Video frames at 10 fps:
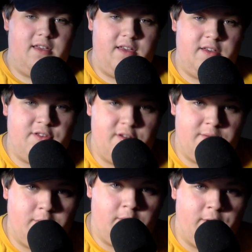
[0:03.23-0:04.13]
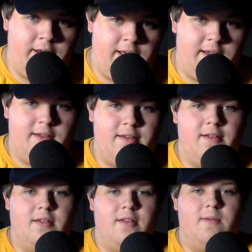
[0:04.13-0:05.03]
It's your boy,
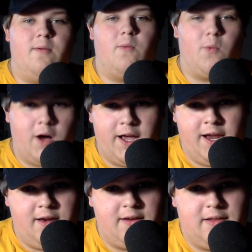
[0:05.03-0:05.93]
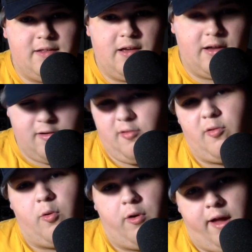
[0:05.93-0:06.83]
Wyatt
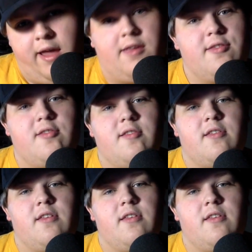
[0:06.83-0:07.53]
underscore H.